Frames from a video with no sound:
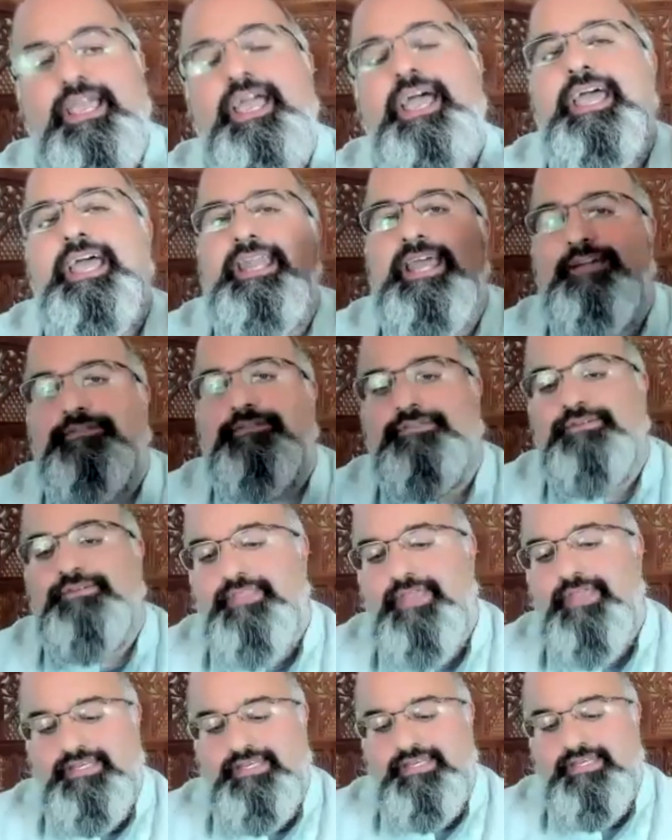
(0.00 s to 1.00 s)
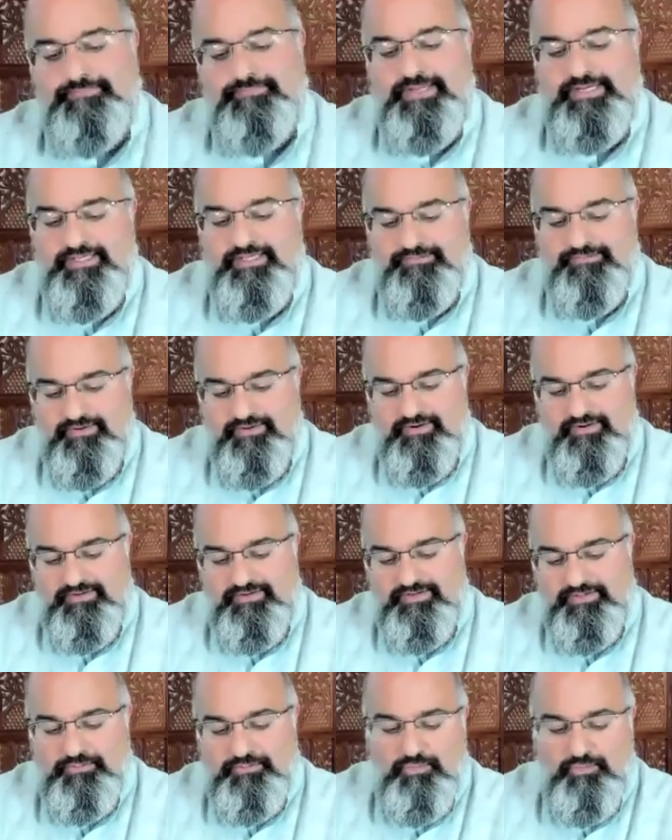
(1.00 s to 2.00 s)
and after that in many of our
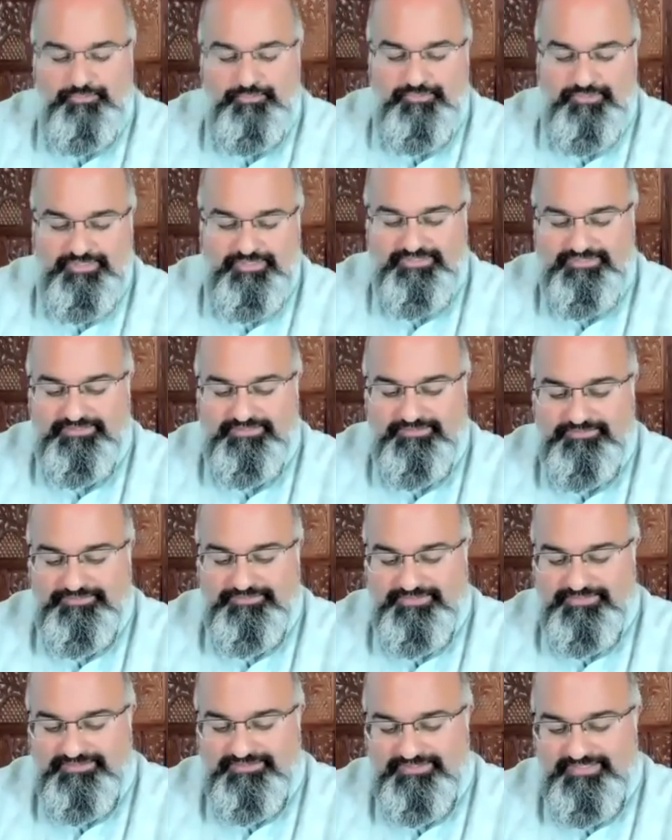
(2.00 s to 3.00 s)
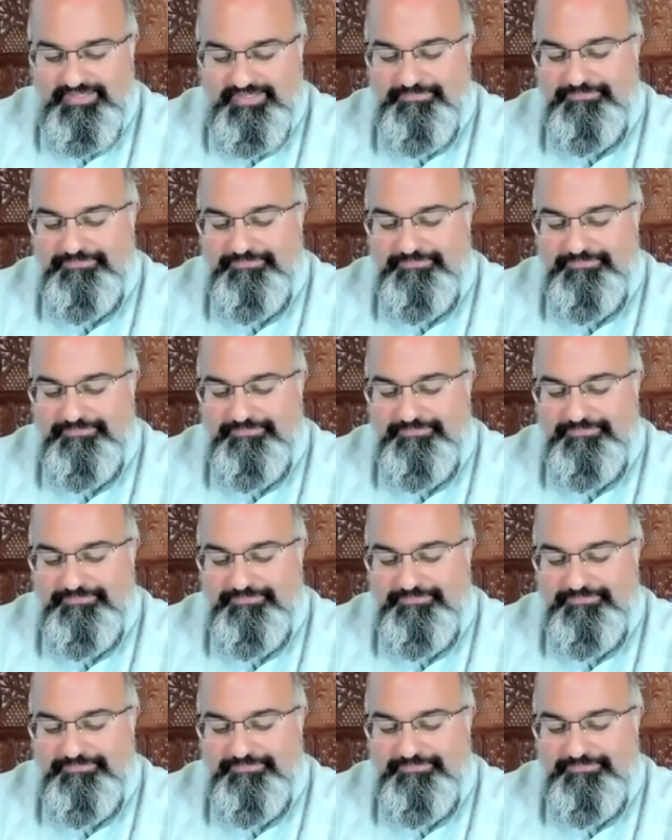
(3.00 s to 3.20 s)
corporate institutions.